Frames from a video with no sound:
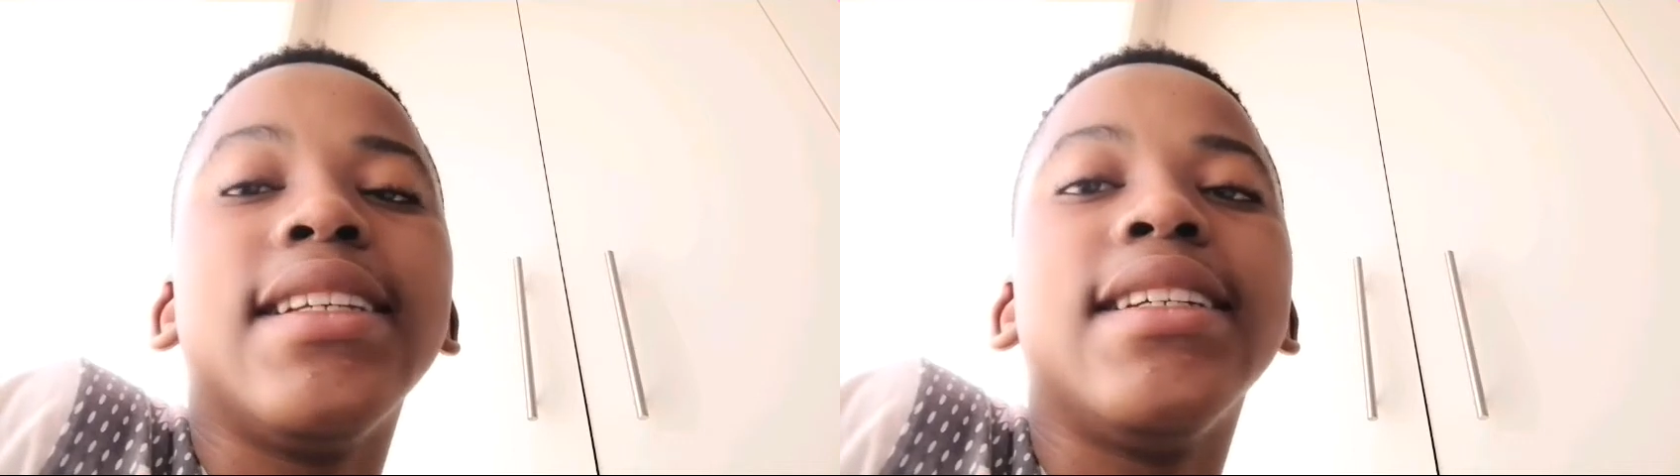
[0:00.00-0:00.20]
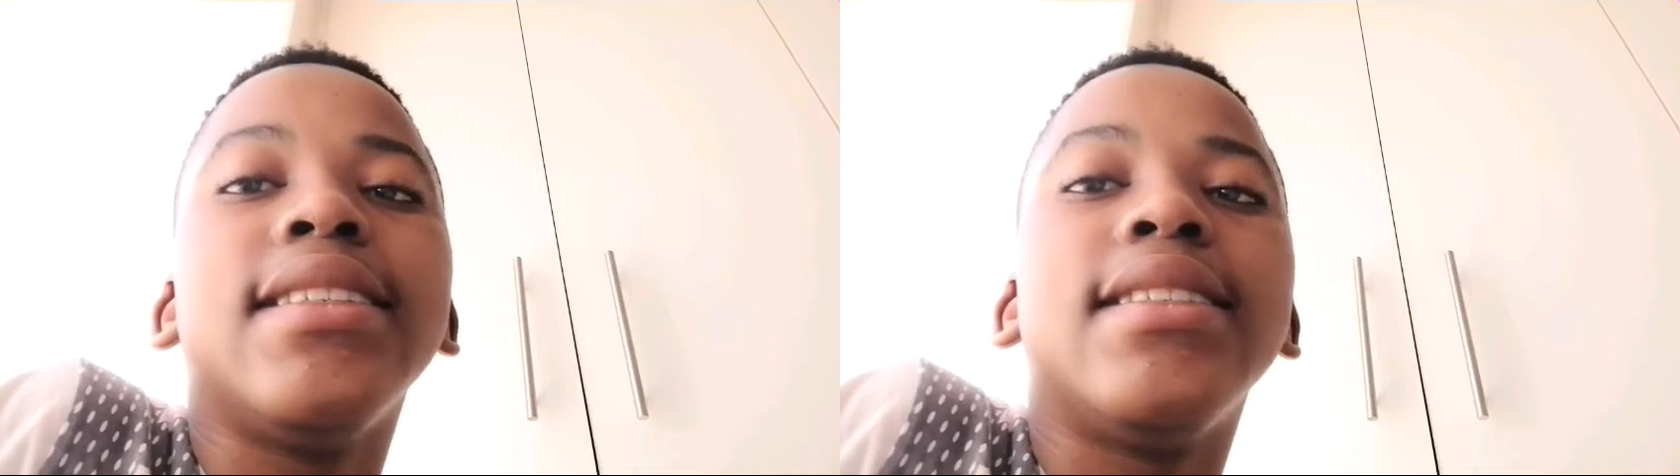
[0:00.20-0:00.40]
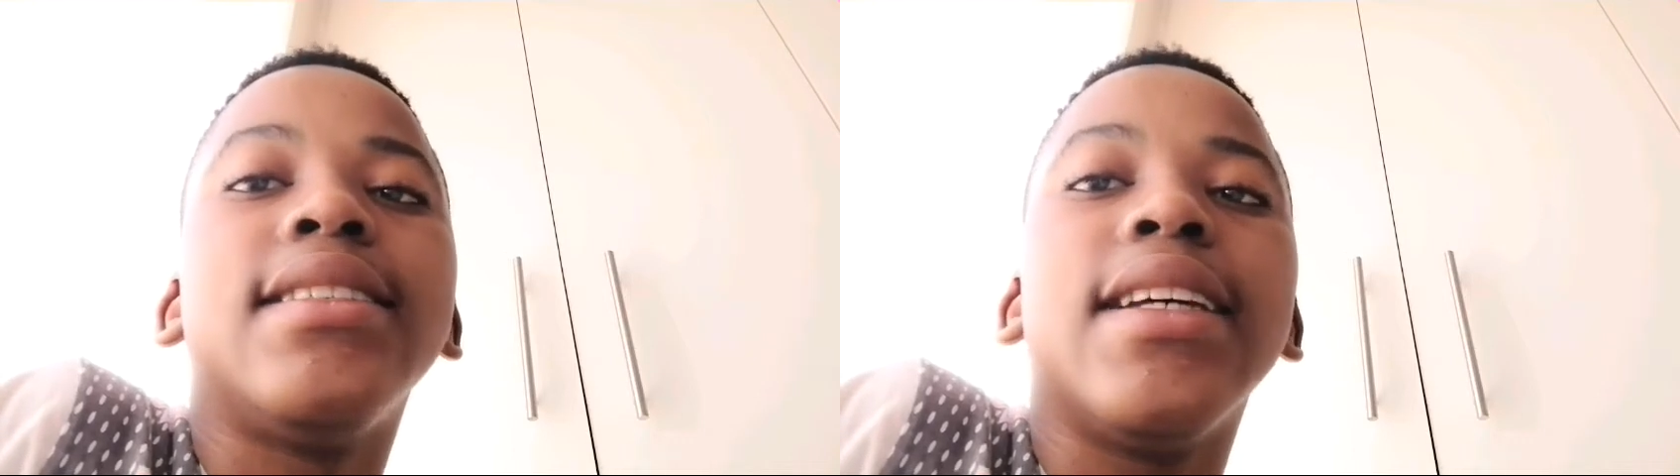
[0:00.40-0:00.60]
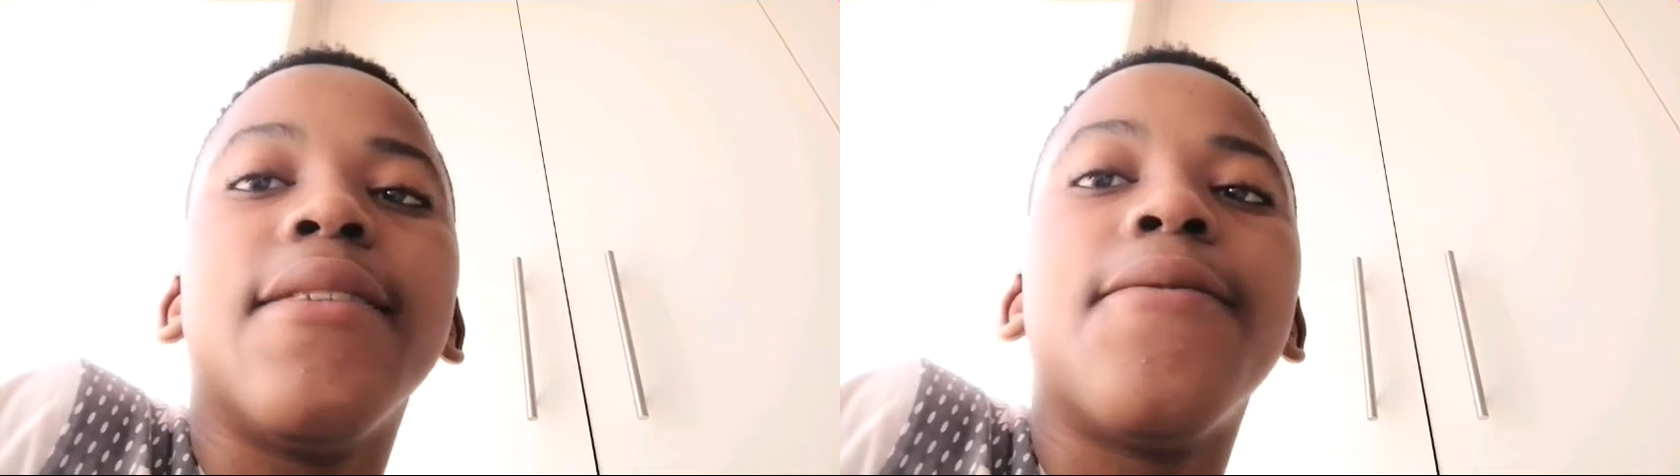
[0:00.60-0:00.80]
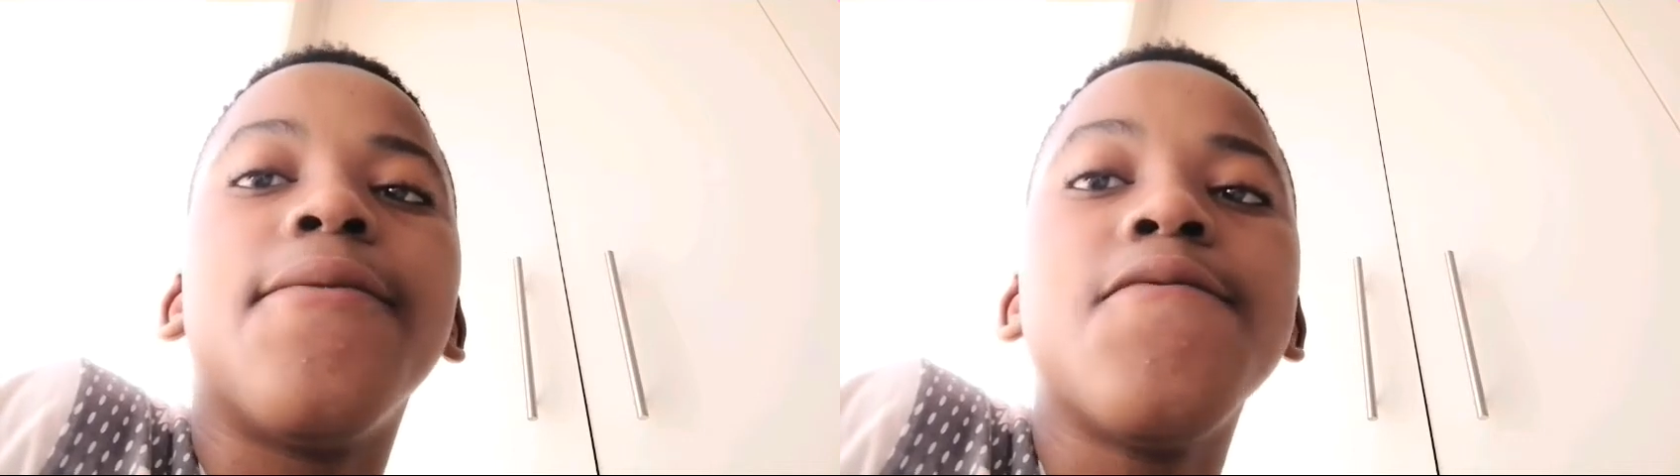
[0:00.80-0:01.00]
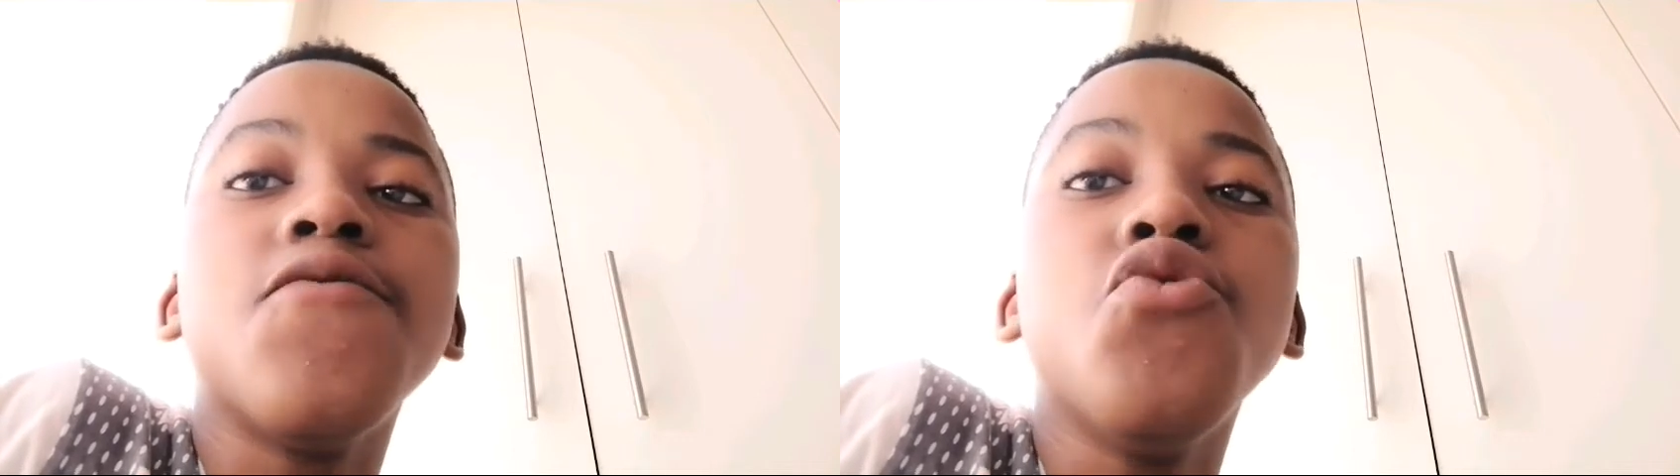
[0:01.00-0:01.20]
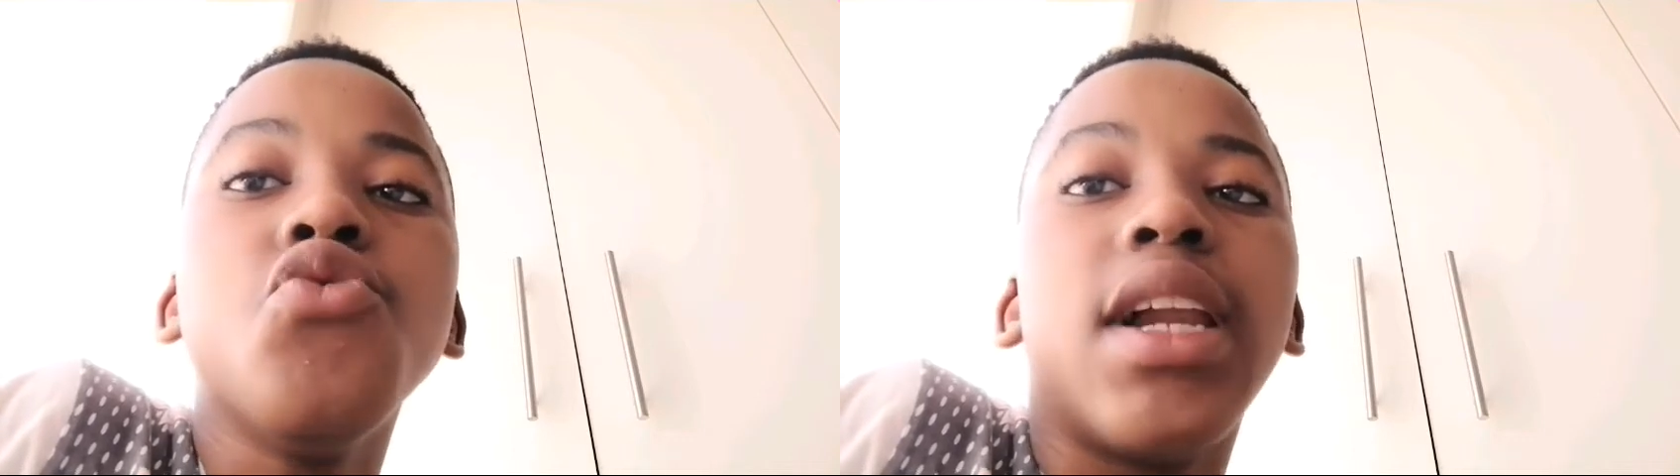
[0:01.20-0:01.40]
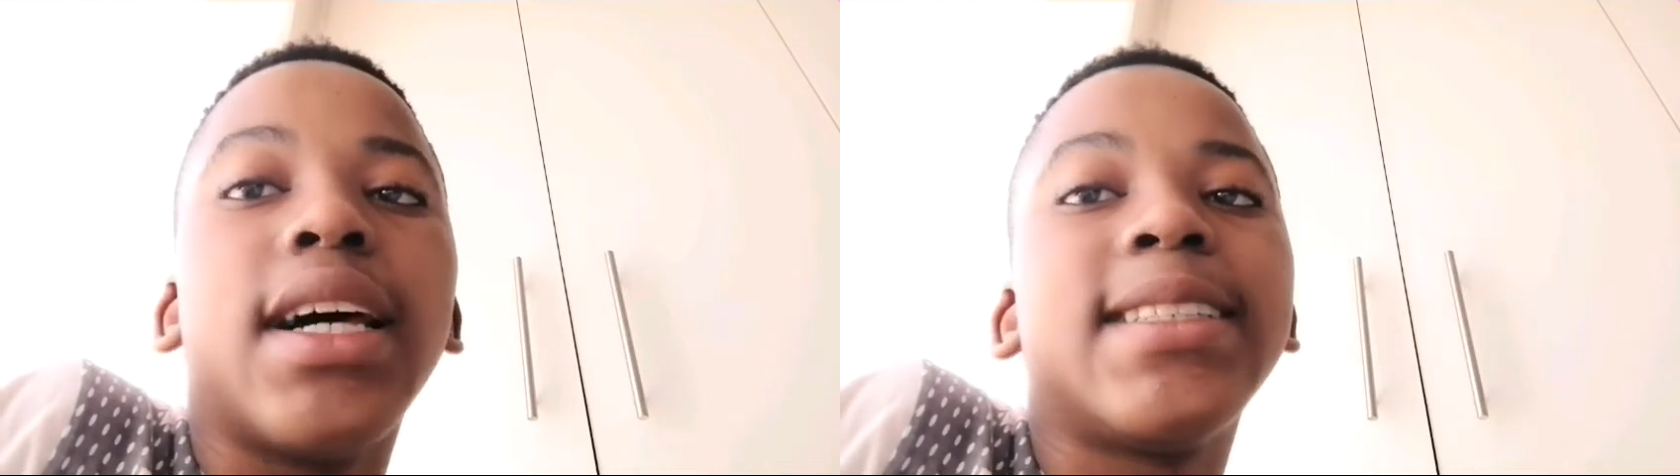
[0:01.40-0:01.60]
It's the full